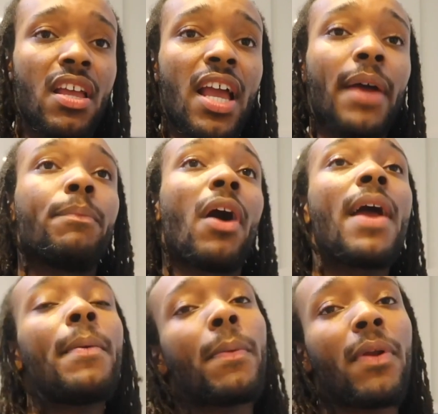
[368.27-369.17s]
and by
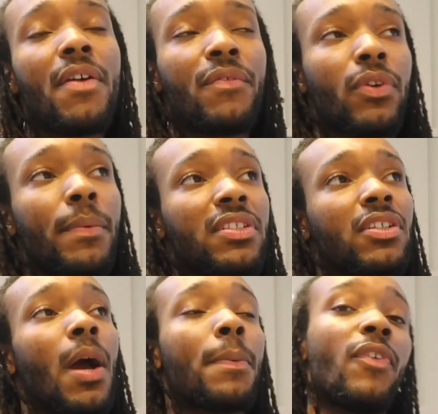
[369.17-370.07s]
applying for it, I went to a couple